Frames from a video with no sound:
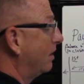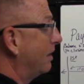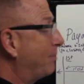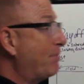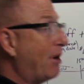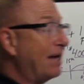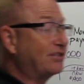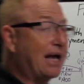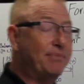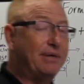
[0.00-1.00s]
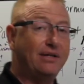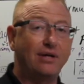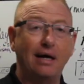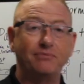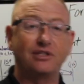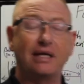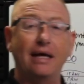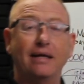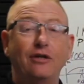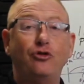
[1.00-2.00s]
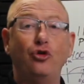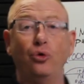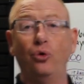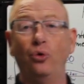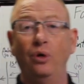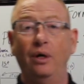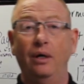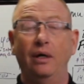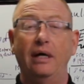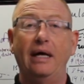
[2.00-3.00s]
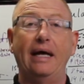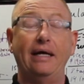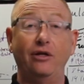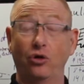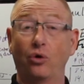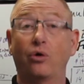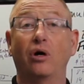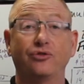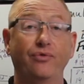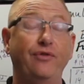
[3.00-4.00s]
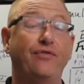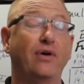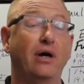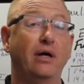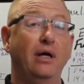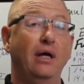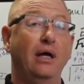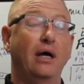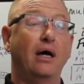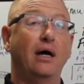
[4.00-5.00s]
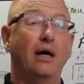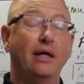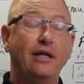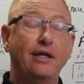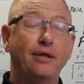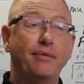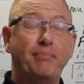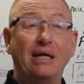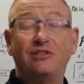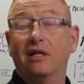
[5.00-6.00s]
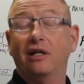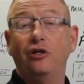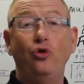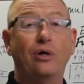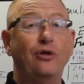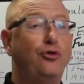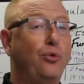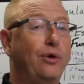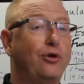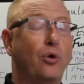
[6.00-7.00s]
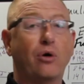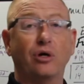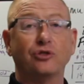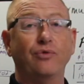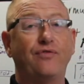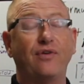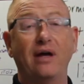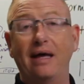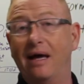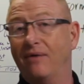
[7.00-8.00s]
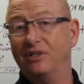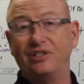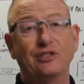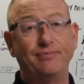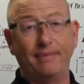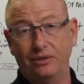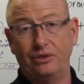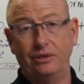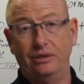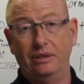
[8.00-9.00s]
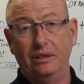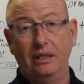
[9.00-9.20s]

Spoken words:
lot of people ask, how many times can I do a no-cost refi? Basically, you can do a no-cost refi every 6 months.